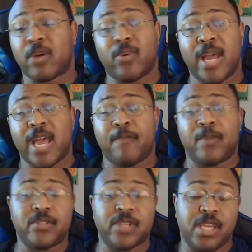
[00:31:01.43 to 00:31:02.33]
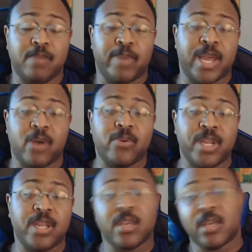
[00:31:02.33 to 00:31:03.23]
what happens, keep
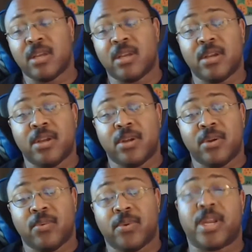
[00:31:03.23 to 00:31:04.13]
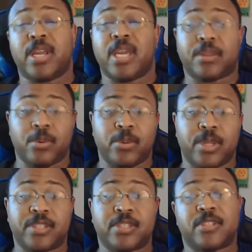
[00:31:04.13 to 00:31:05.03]
pounding. We're gonna get through
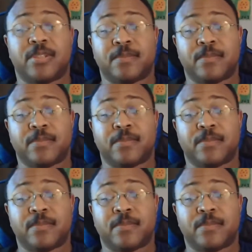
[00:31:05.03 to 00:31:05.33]
this.